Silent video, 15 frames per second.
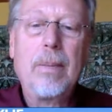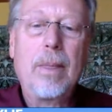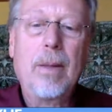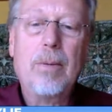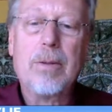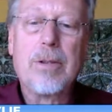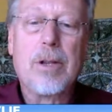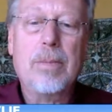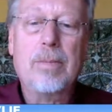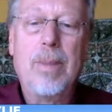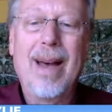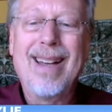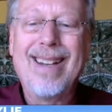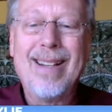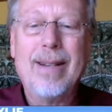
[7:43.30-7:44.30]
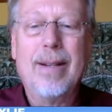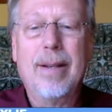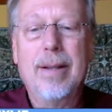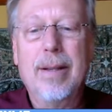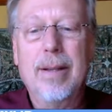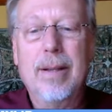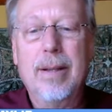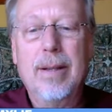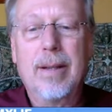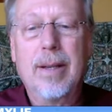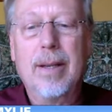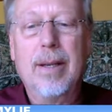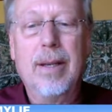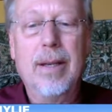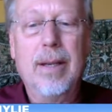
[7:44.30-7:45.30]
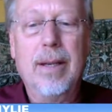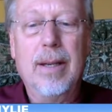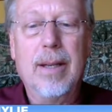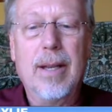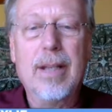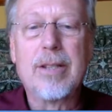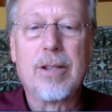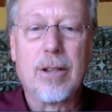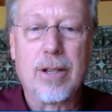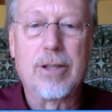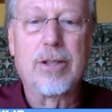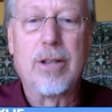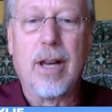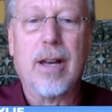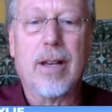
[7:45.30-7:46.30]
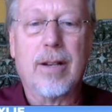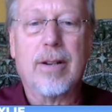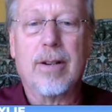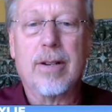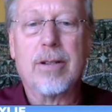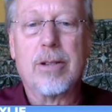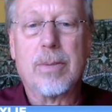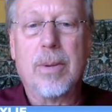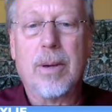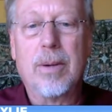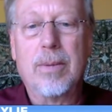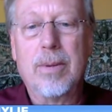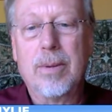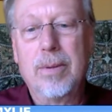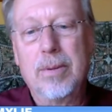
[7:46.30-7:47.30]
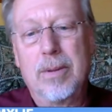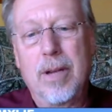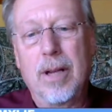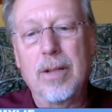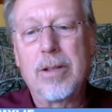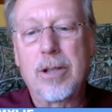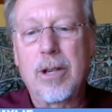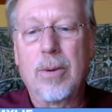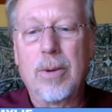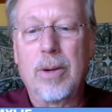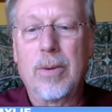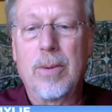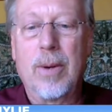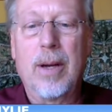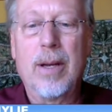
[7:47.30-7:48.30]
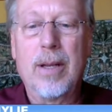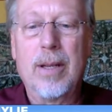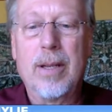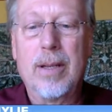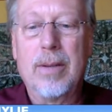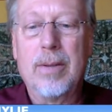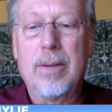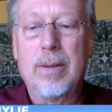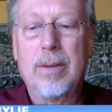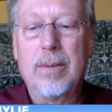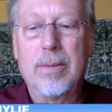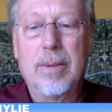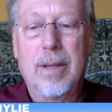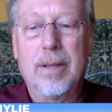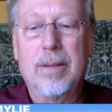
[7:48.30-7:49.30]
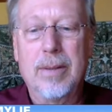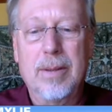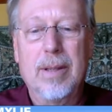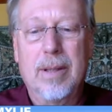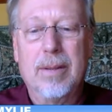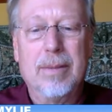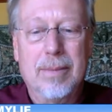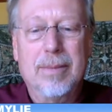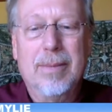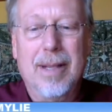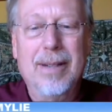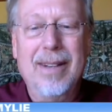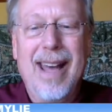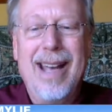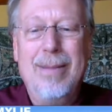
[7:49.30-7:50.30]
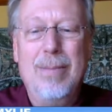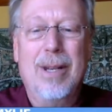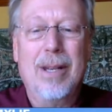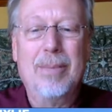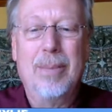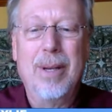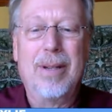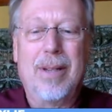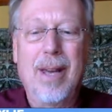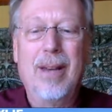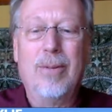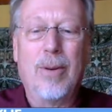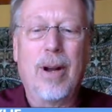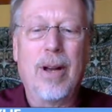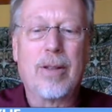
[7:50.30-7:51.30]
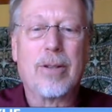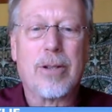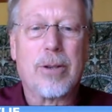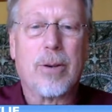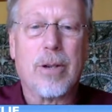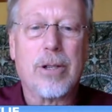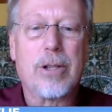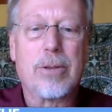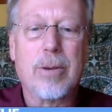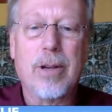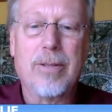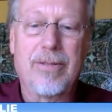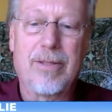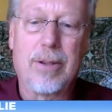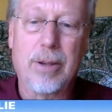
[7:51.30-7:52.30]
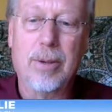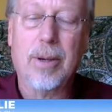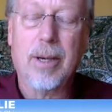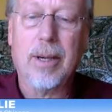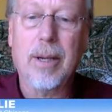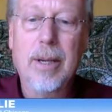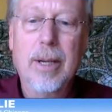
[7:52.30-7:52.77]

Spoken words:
was embedded in the ISLLC standards, but done so in a way that it named it, but gave rather short shrift to it.